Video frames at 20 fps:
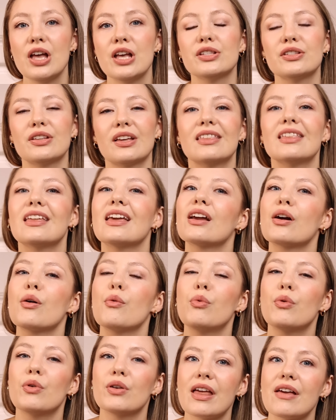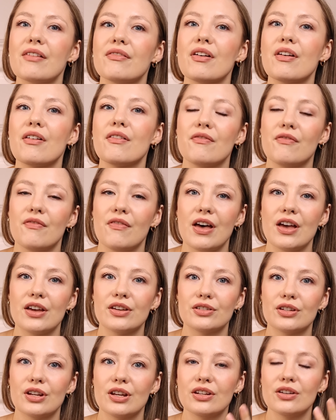So I think whatever
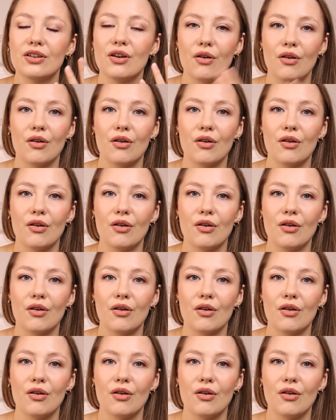version